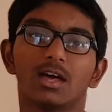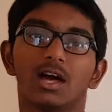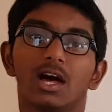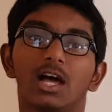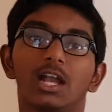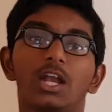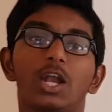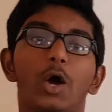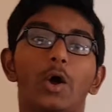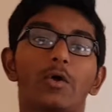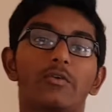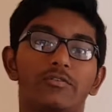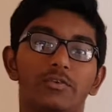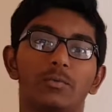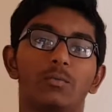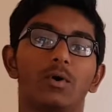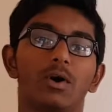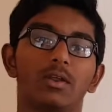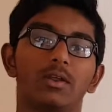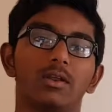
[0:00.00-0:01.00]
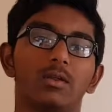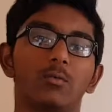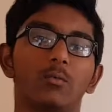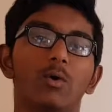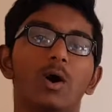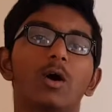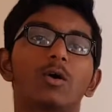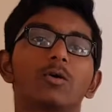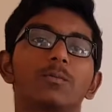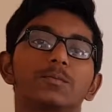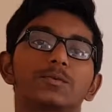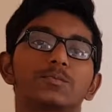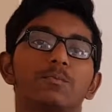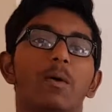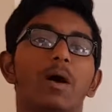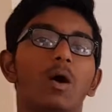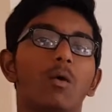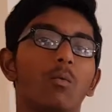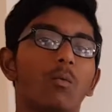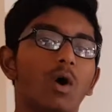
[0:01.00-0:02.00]
Hello everyone, welcome to
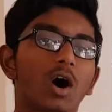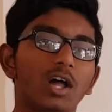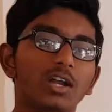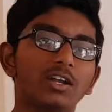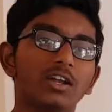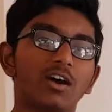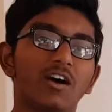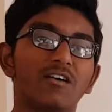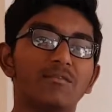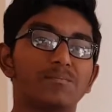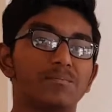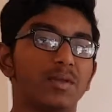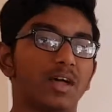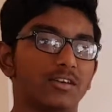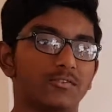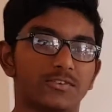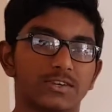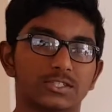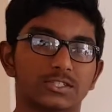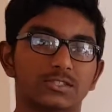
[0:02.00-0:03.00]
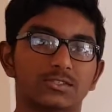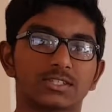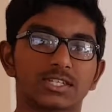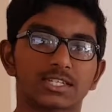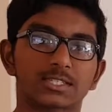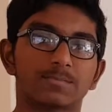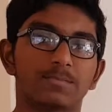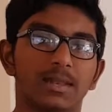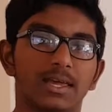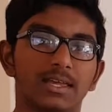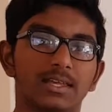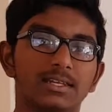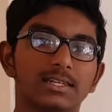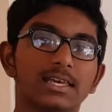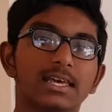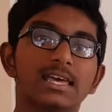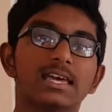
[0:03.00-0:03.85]
part 1 of Blood Vessels Explained.